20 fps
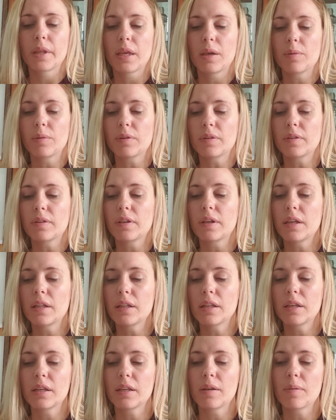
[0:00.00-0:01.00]
He was
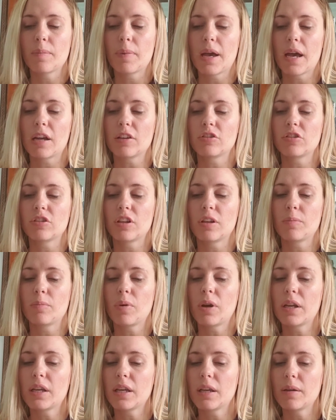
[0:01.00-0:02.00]
healing, compassionate,
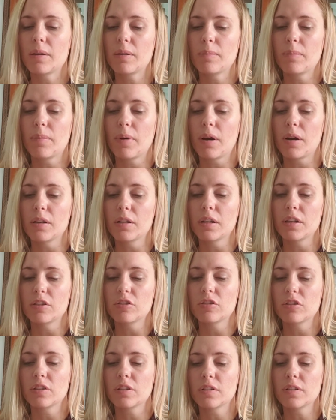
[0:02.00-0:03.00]
breaking
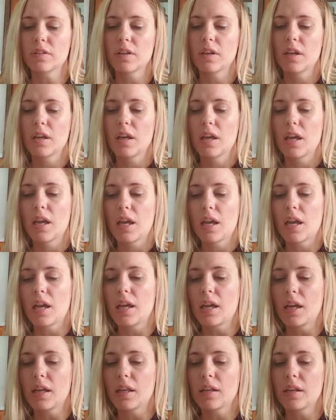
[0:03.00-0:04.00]
bondages,
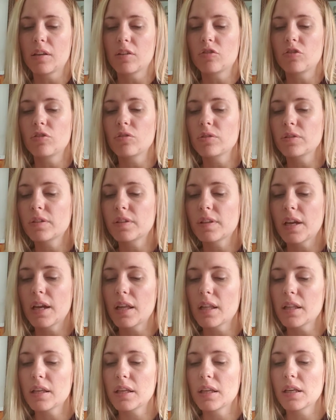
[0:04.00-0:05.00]
and
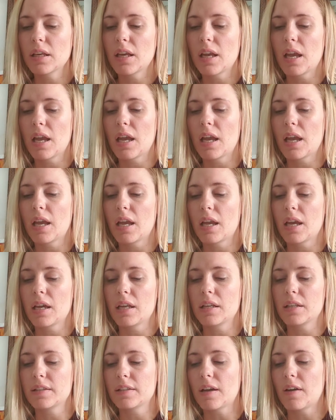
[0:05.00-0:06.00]
truth-telling,
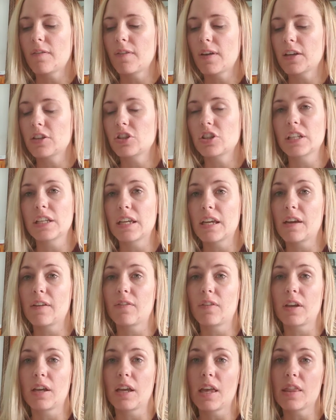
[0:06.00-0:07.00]
and
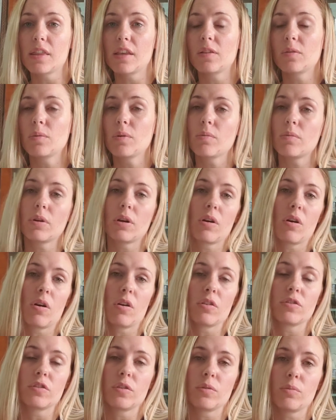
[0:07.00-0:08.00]
salvation-giving. And that's what we're
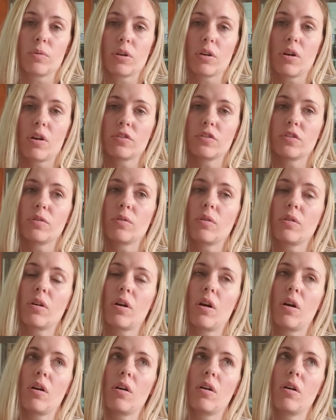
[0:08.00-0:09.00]
called to. We're called to
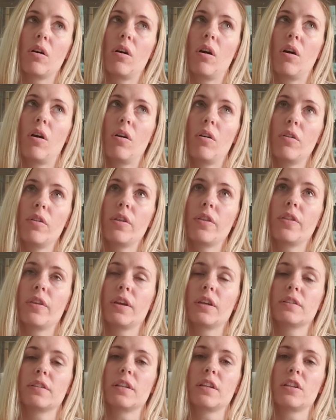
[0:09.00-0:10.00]
call all the
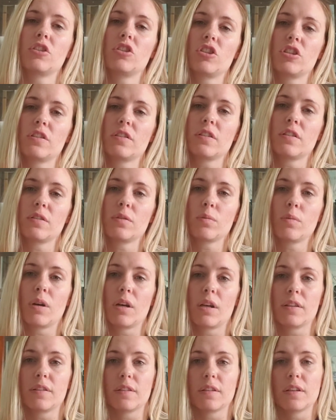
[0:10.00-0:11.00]
things that Jesus
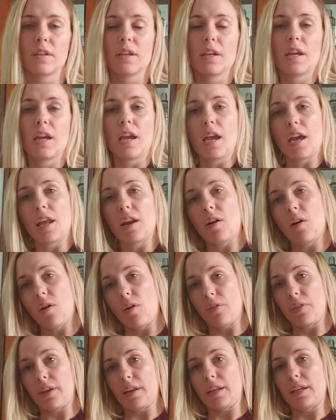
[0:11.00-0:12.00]
was and
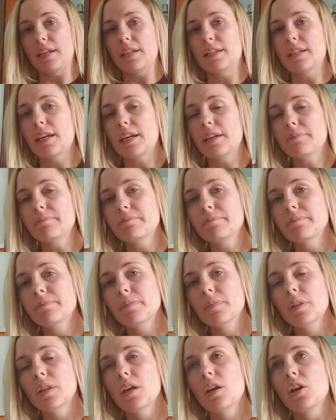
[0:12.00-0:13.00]
all that he did.
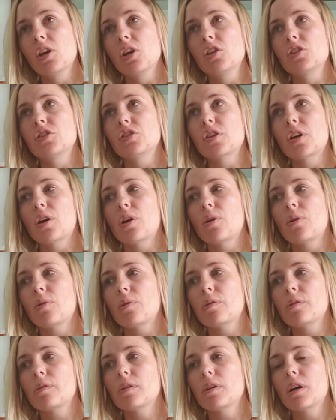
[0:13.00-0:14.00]

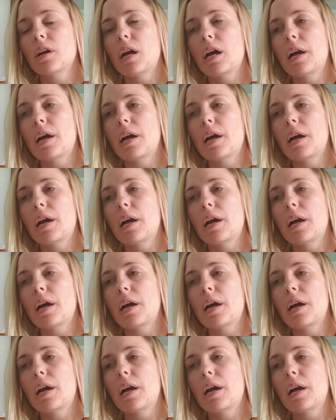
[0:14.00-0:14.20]
So,